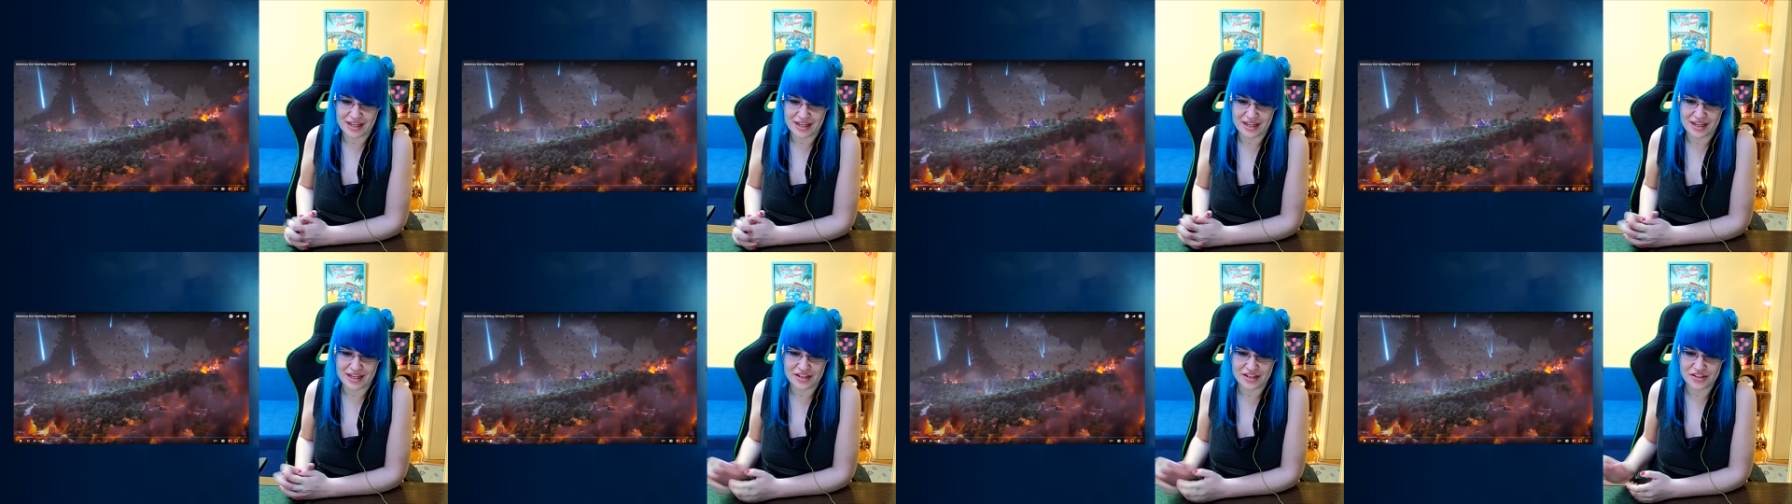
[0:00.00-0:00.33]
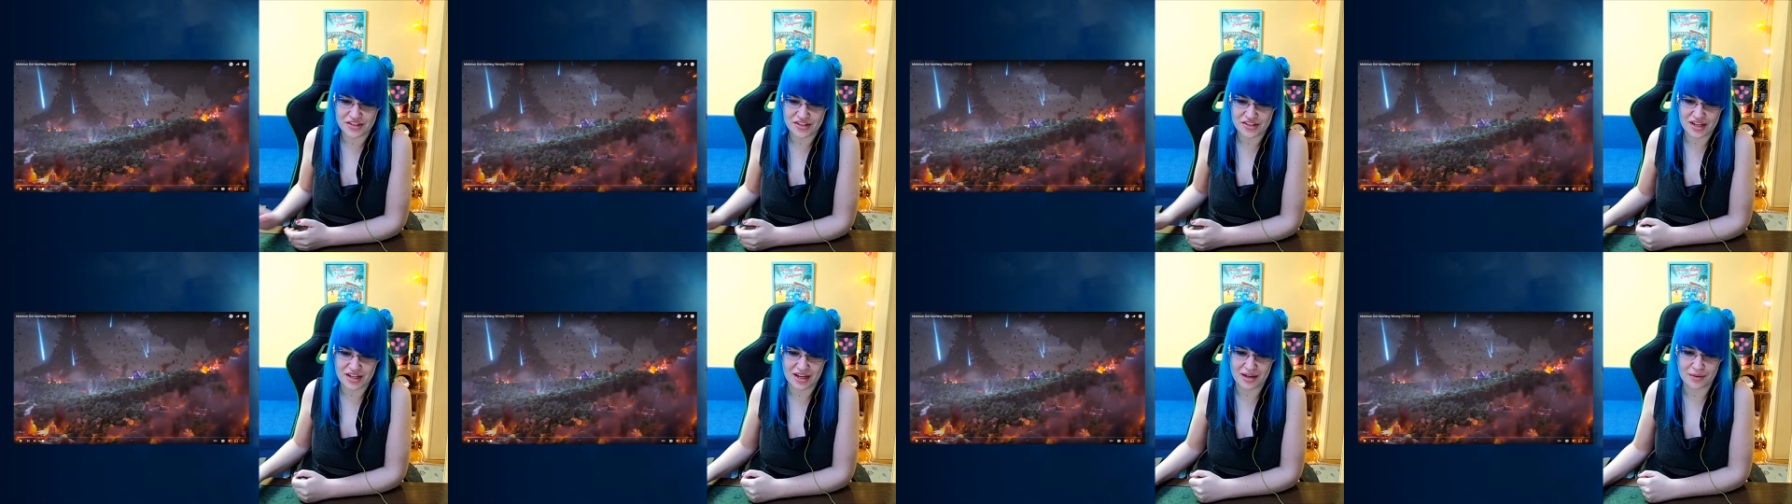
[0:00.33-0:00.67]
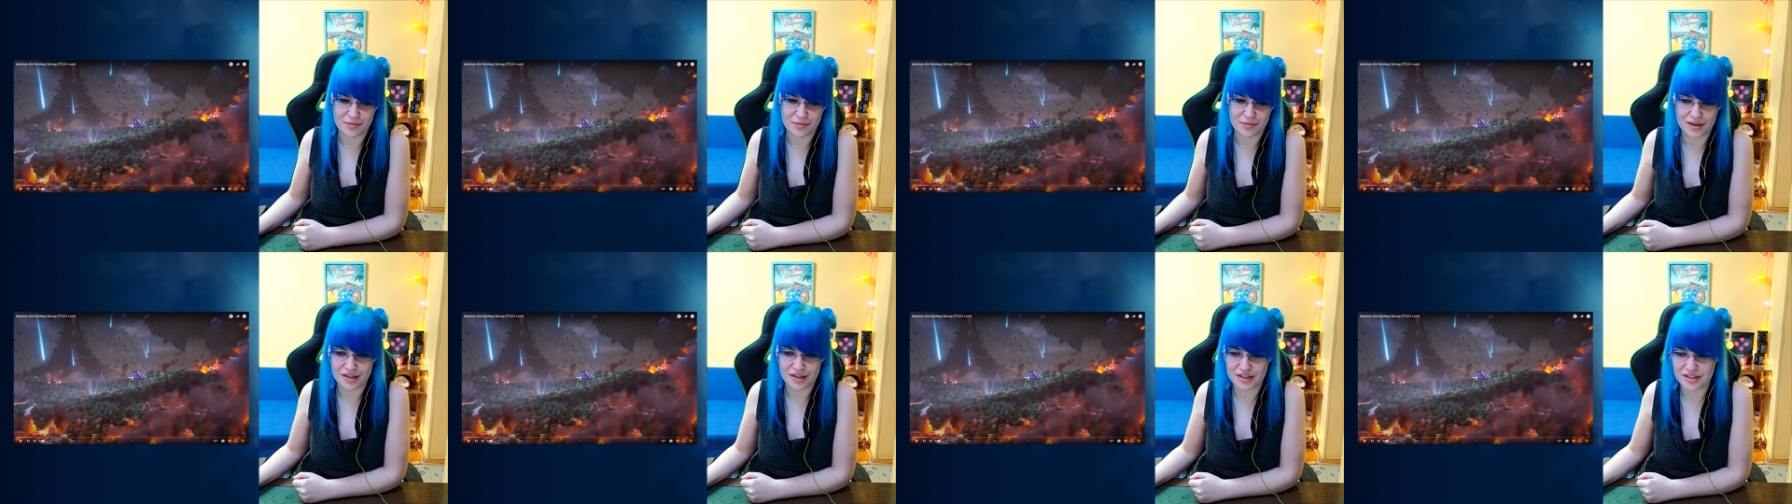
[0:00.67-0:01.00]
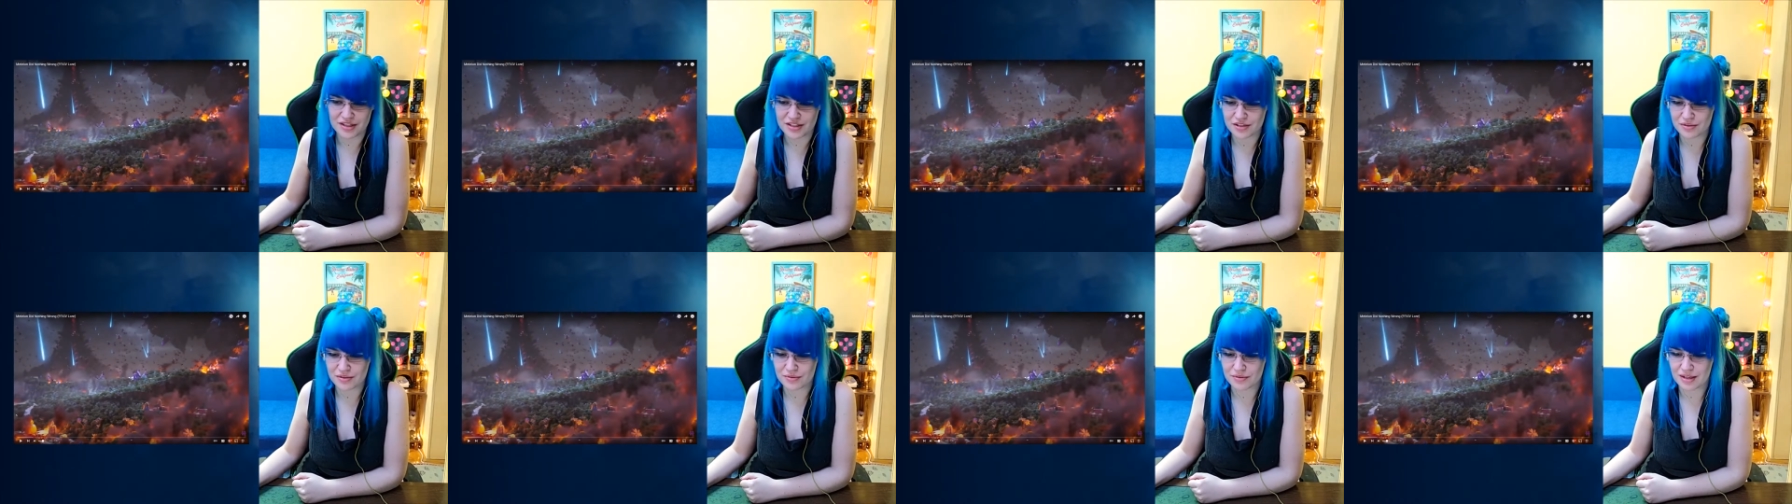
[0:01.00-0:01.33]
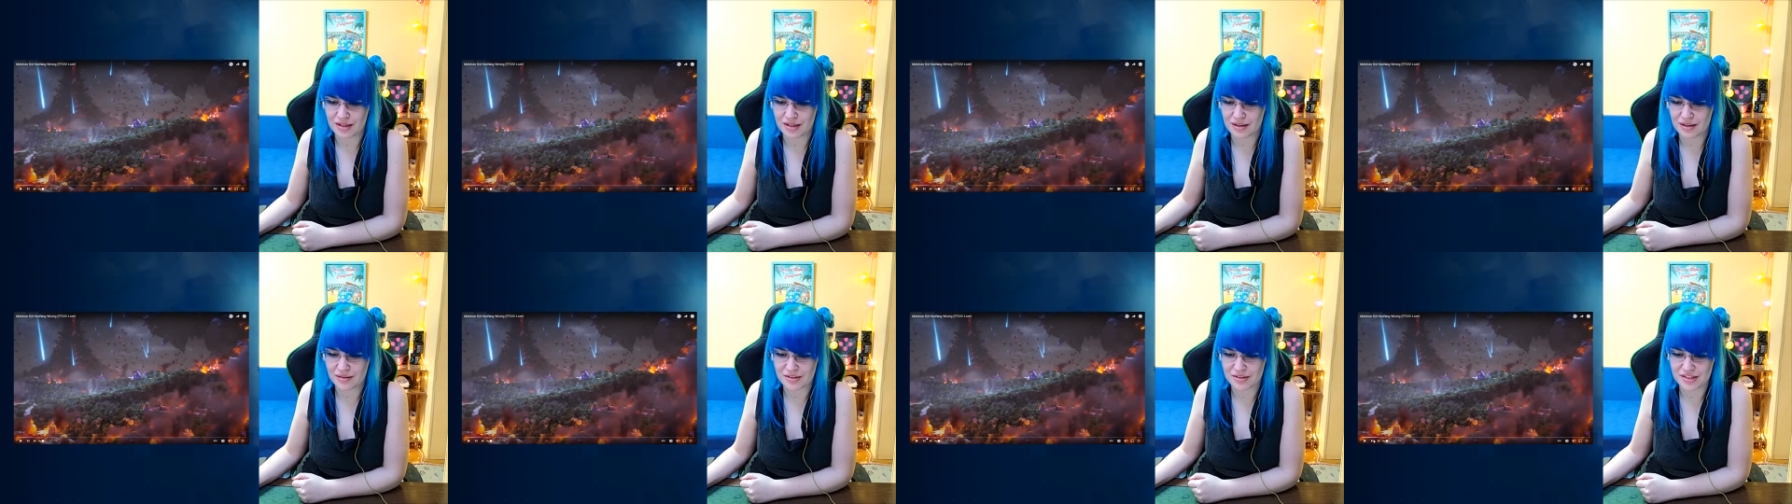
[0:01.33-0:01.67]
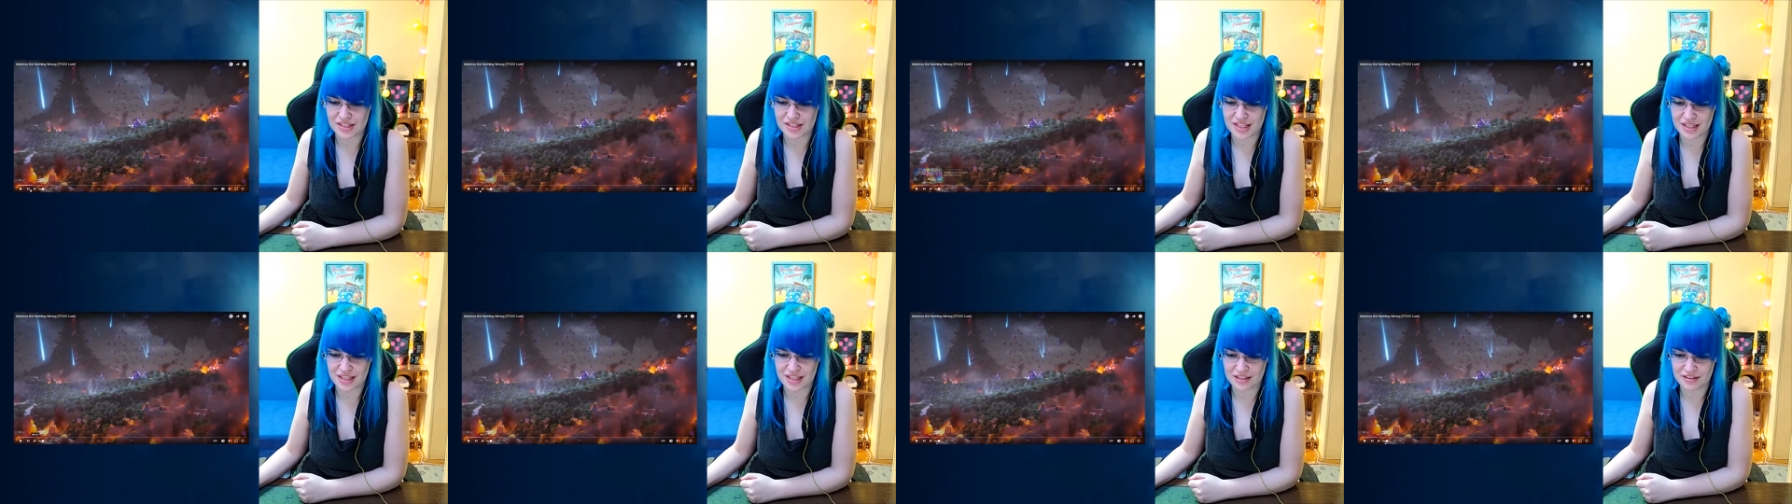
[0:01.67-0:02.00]
And I just kind of wanted to uh, to
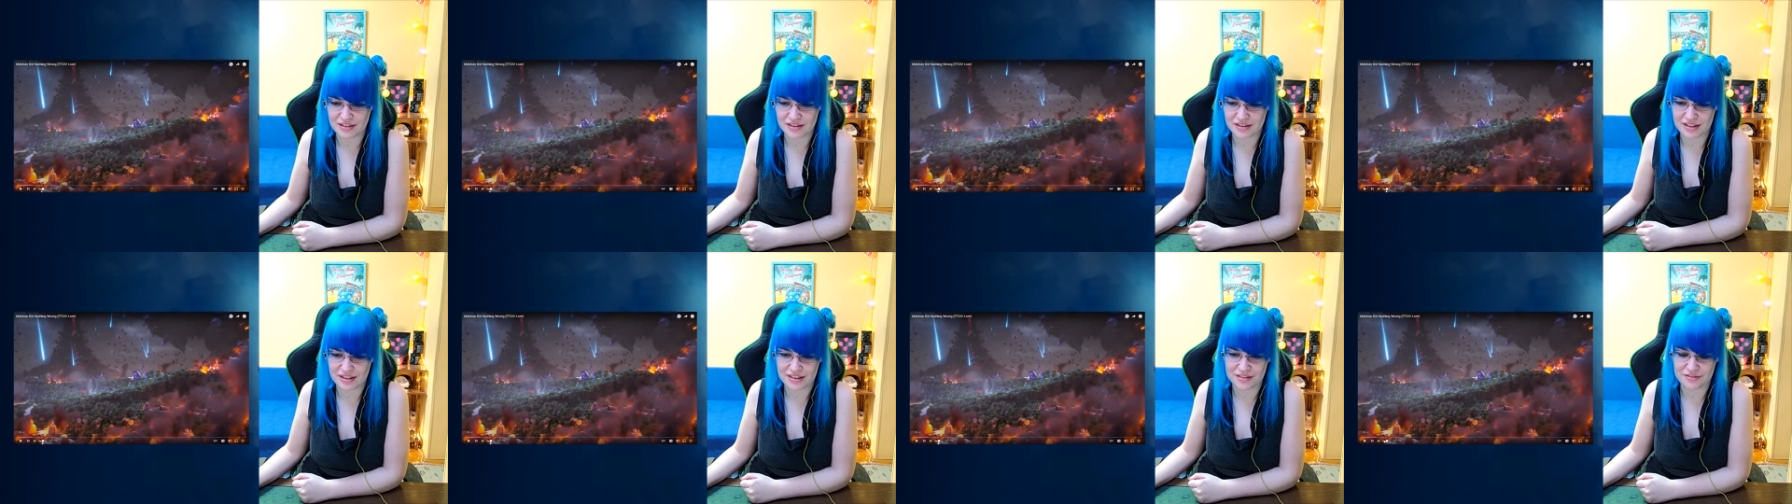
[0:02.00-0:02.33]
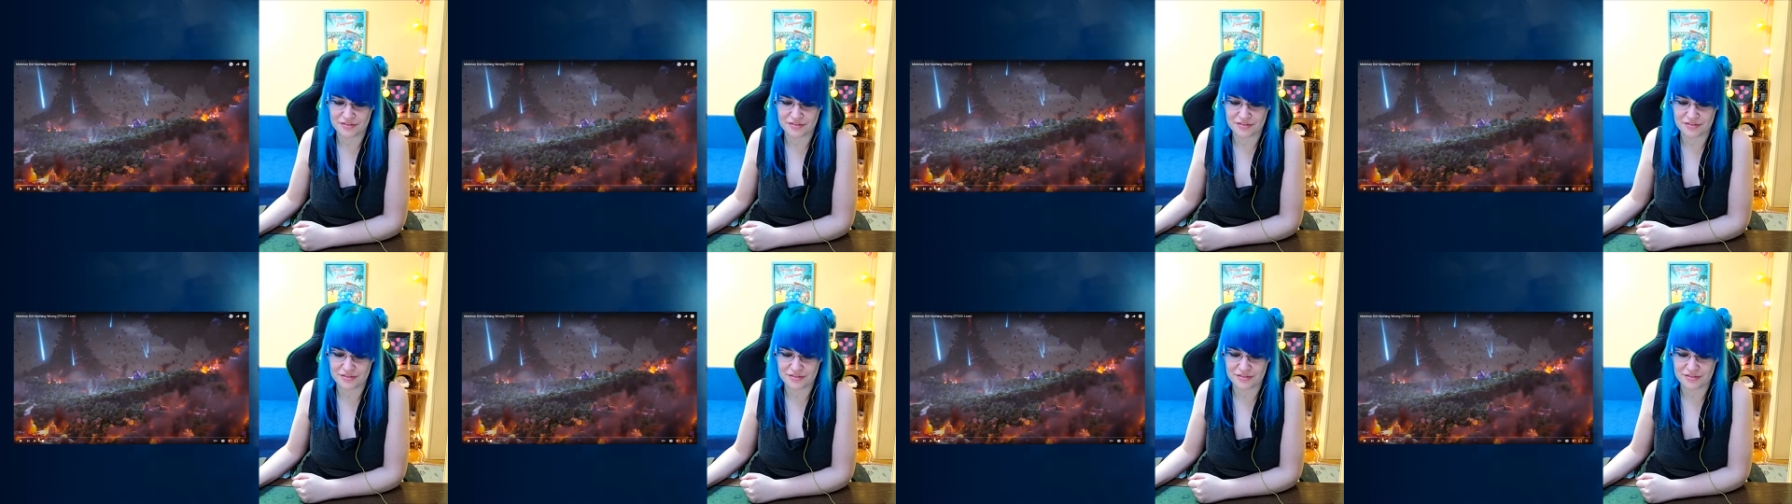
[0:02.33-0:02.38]
take a look at the